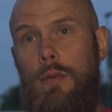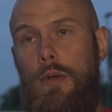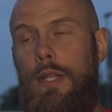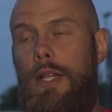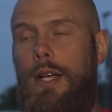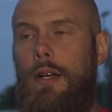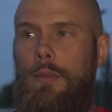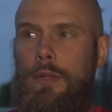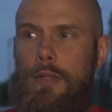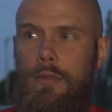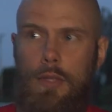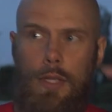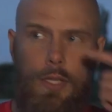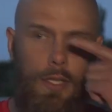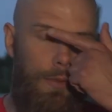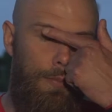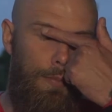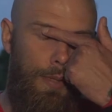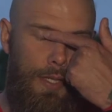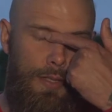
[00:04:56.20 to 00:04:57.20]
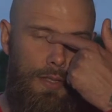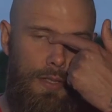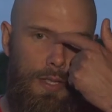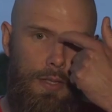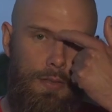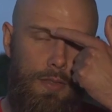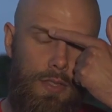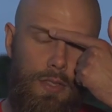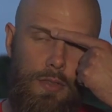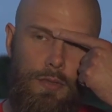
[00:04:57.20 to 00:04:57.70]
Well, that'll be really
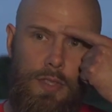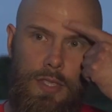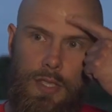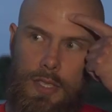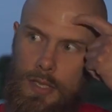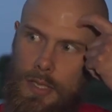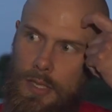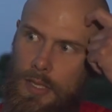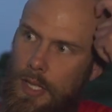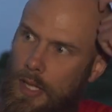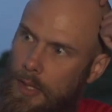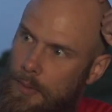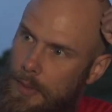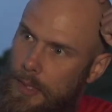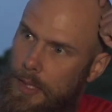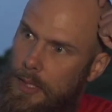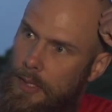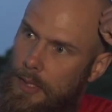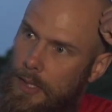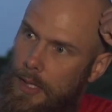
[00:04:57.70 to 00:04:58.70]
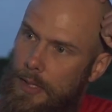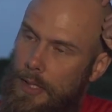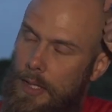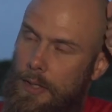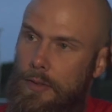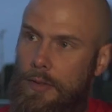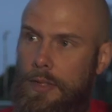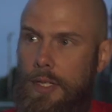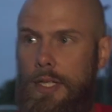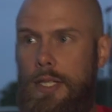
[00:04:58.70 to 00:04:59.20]
competitive because obviously it's a derby, and
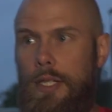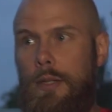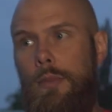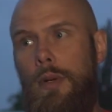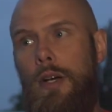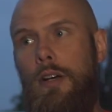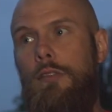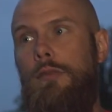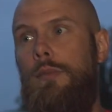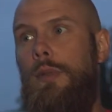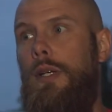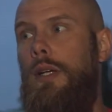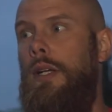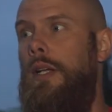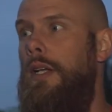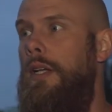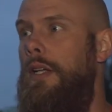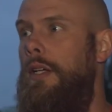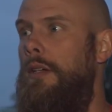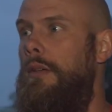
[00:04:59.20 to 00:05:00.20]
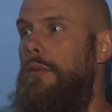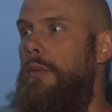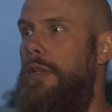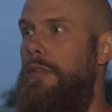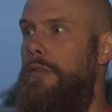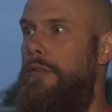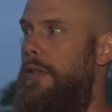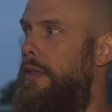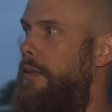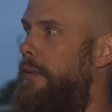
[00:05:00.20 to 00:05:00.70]
they're in the league above. But we
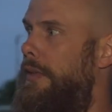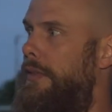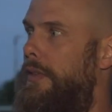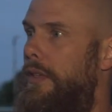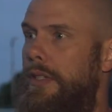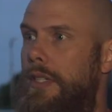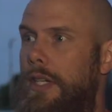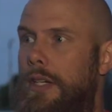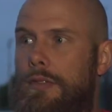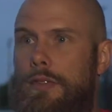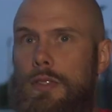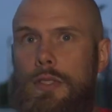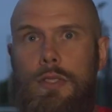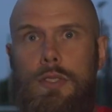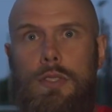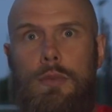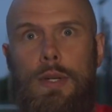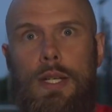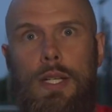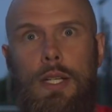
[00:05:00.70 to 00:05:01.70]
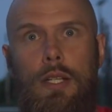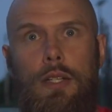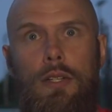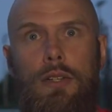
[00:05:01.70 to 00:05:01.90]
feel we've got enough to make it a